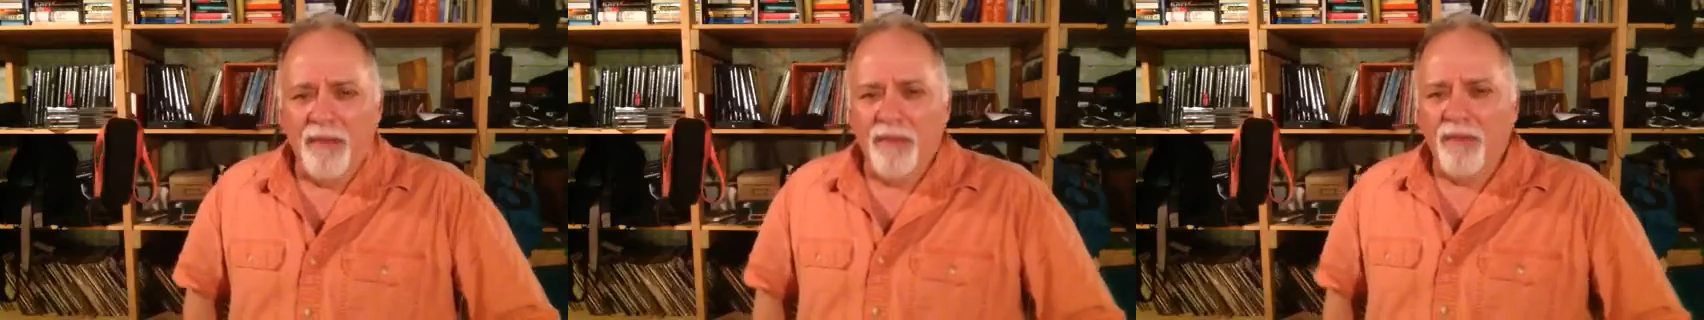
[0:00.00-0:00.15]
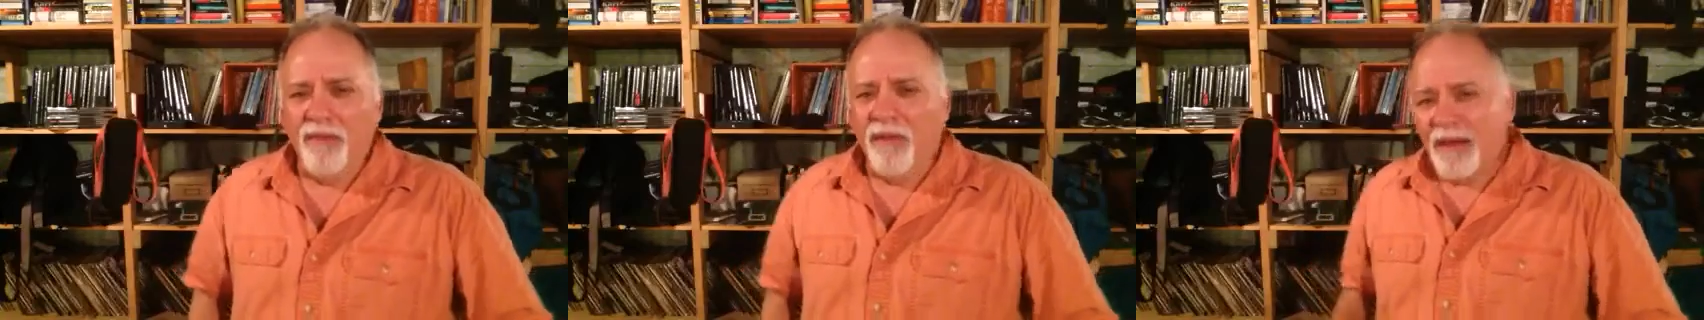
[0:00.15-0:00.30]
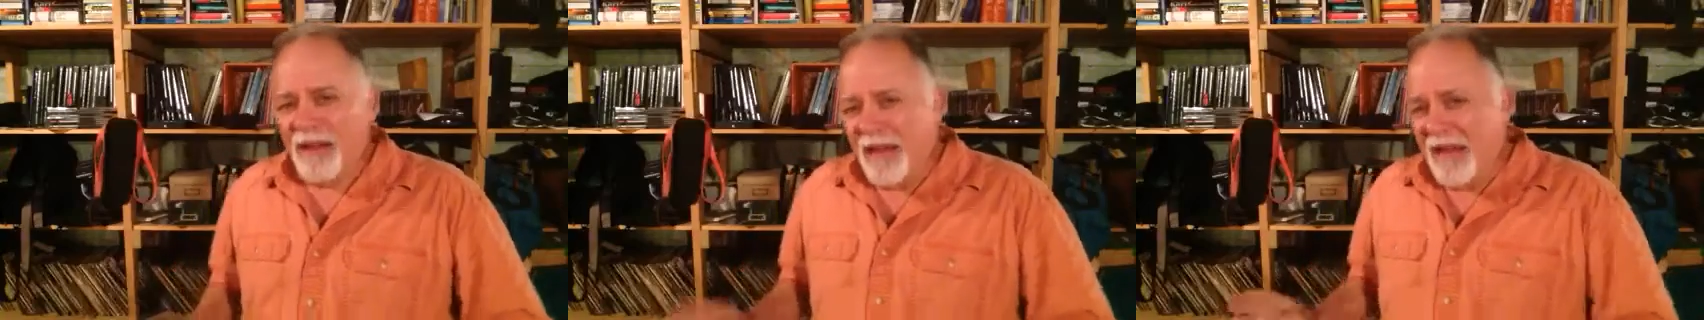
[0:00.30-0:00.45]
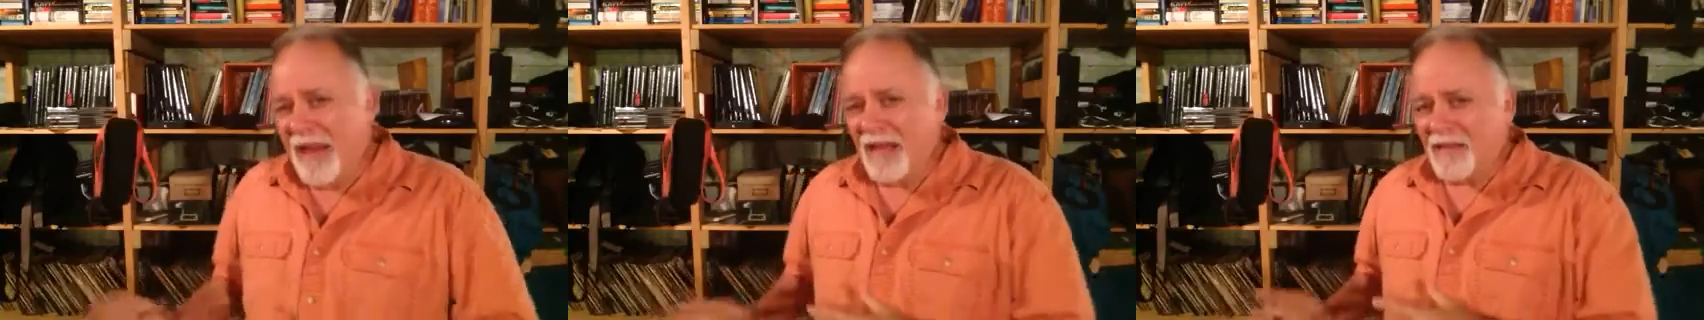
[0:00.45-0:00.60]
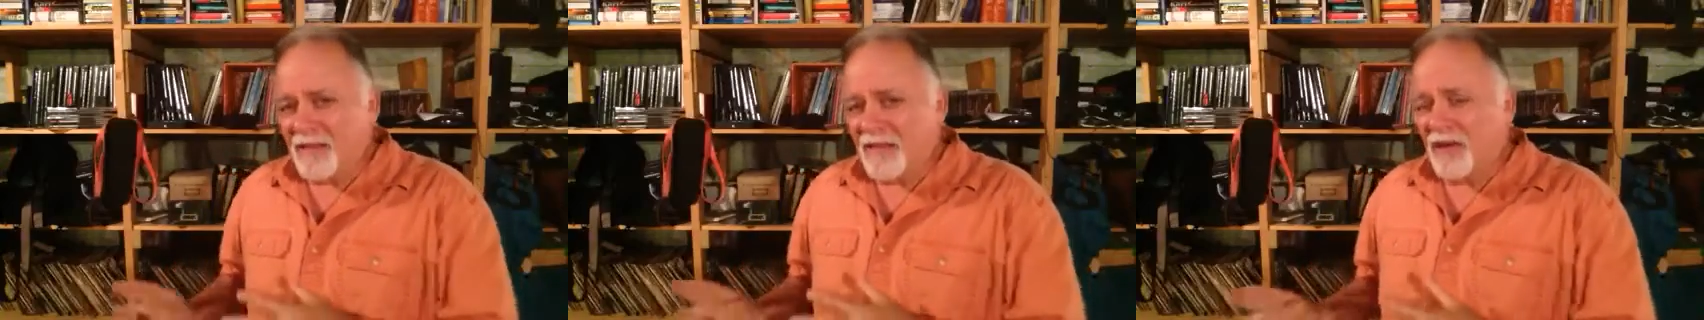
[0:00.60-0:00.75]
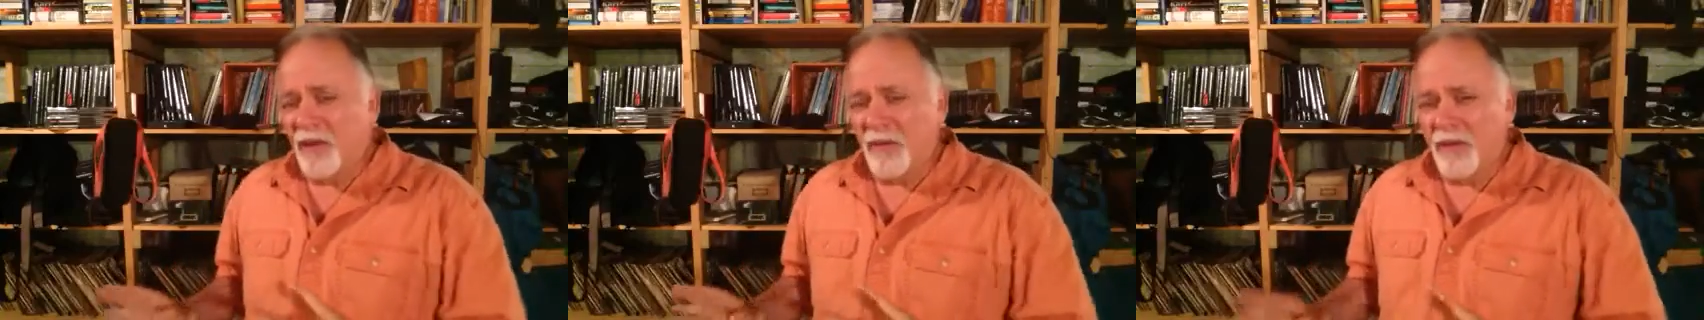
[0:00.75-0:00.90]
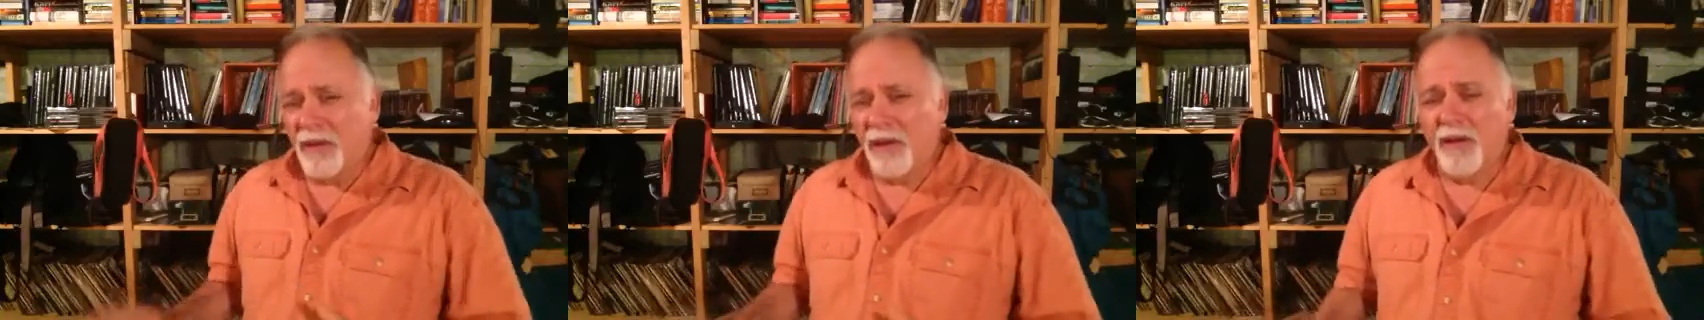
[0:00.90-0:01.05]
what he has
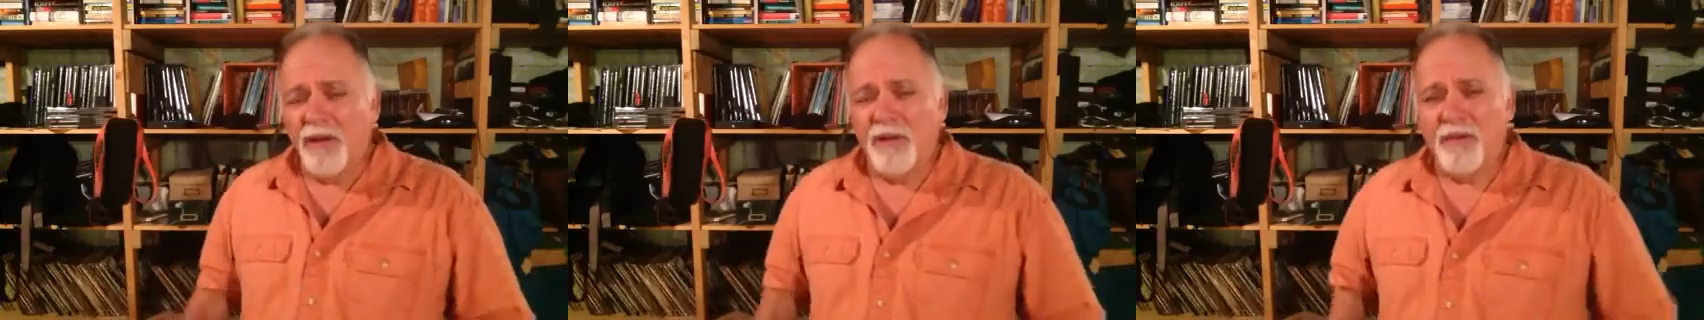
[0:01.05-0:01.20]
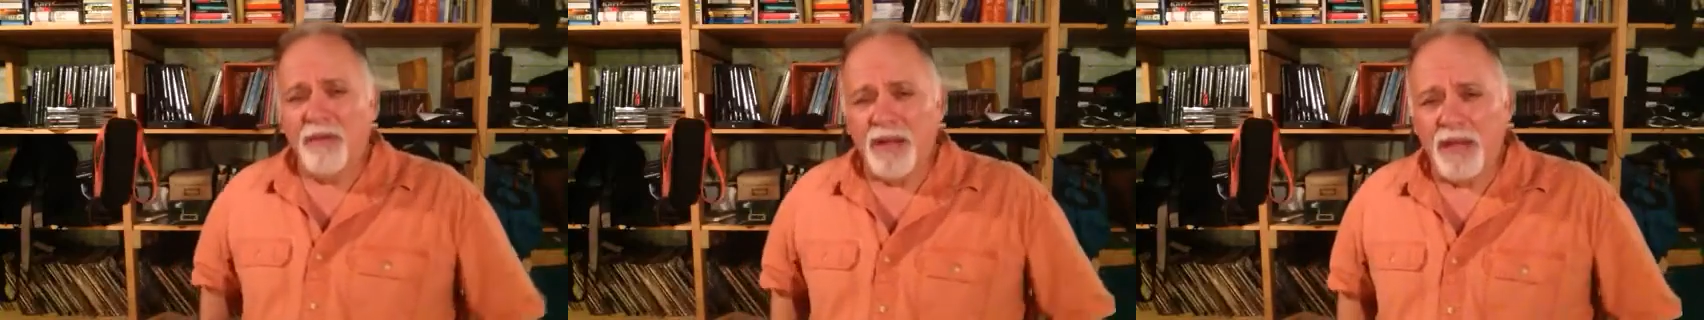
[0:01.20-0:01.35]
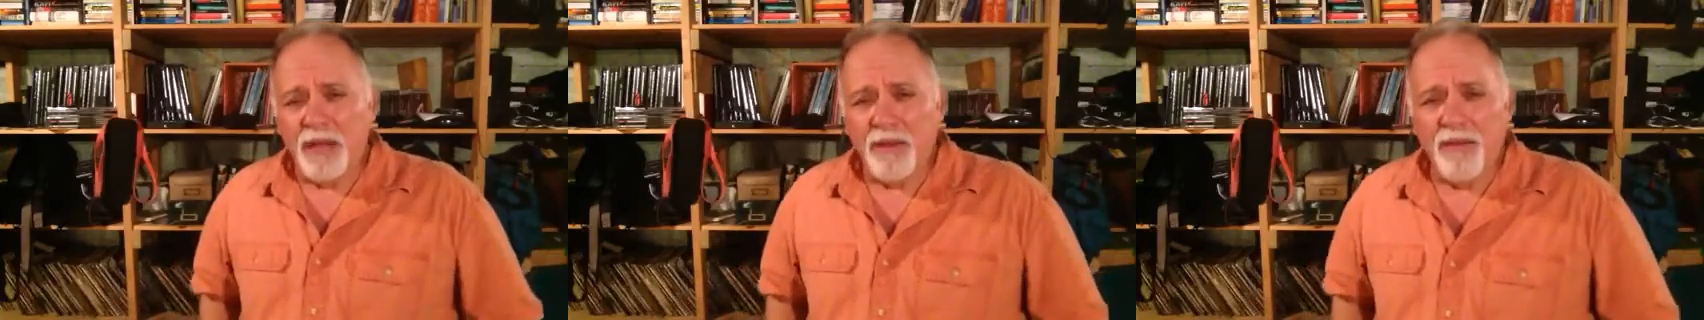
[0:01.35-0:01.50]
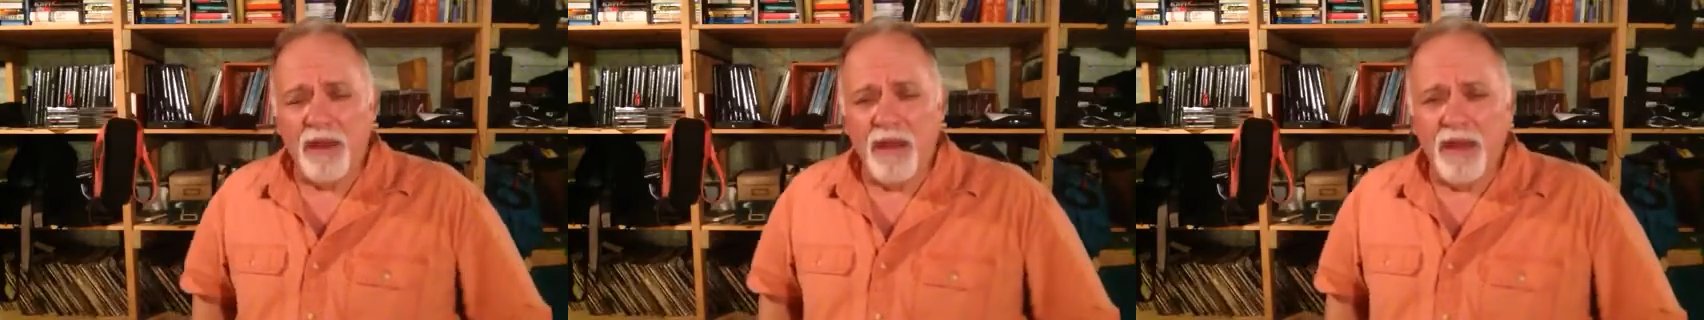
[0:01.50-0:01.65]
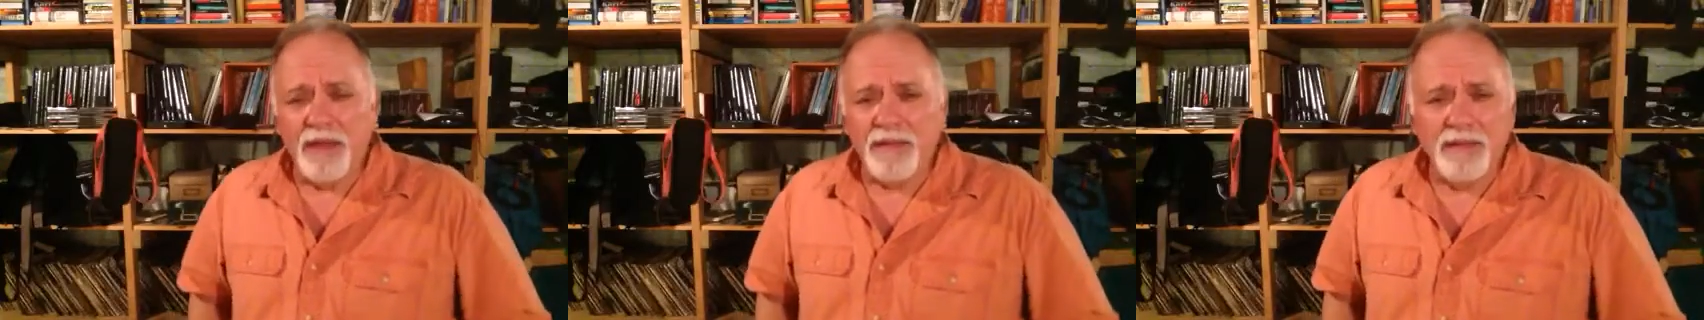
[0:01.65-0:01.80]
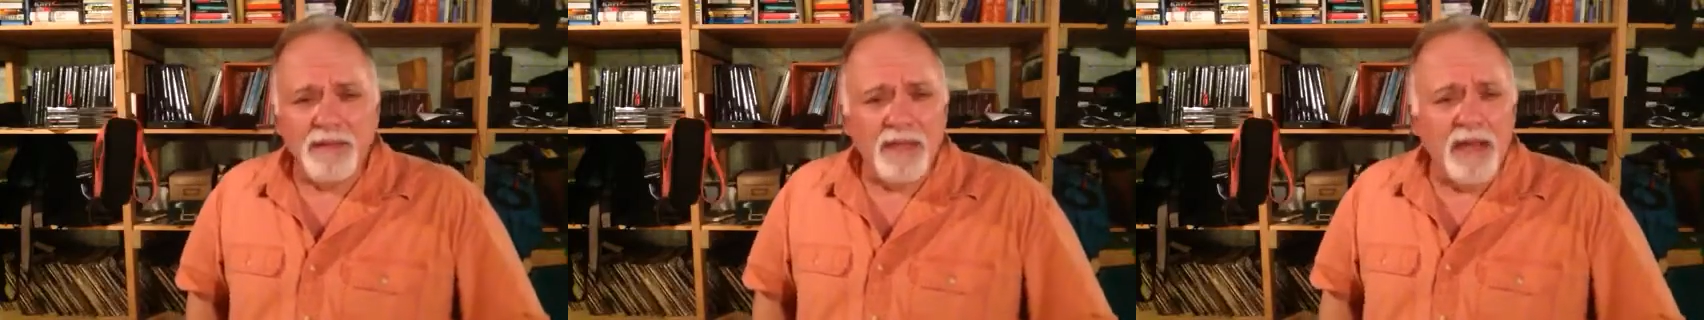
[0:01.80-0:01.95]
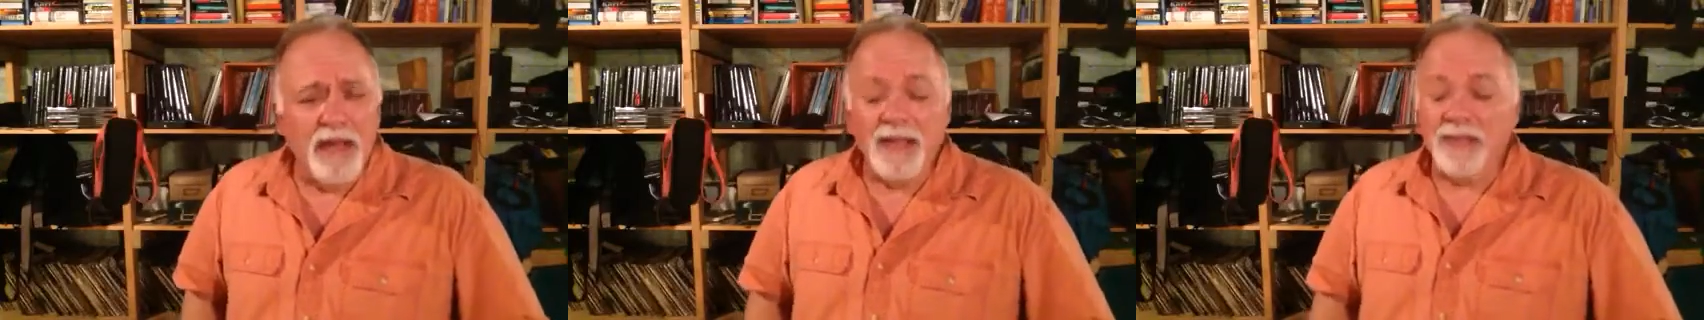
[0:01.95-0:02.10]
going on when he
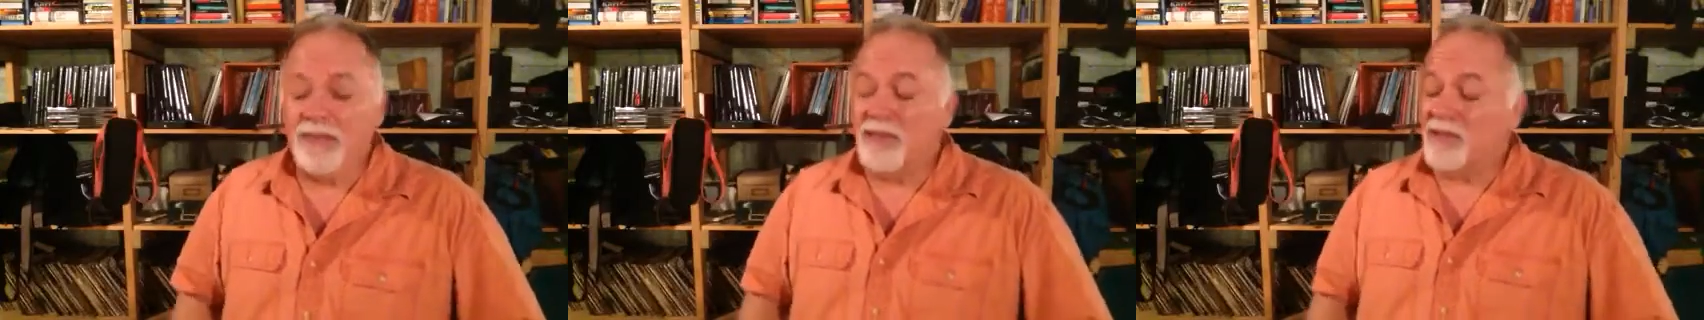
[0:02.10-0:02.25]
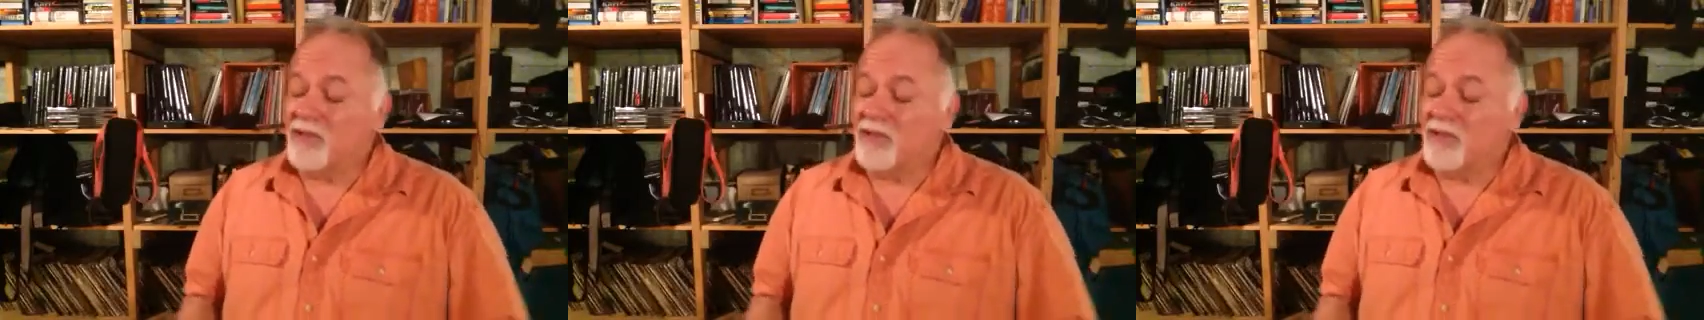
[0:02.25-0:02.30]
creates lines.